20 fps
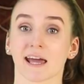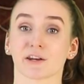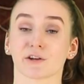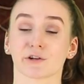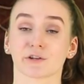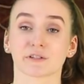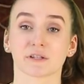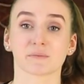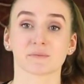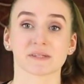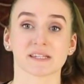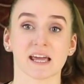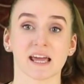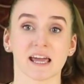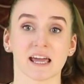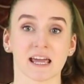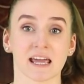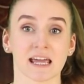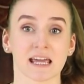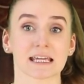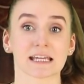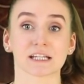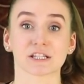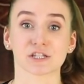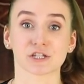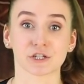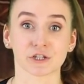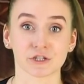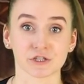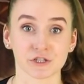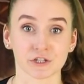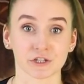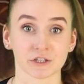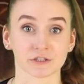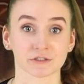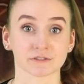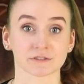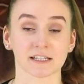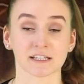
and heard them say, it's your turn,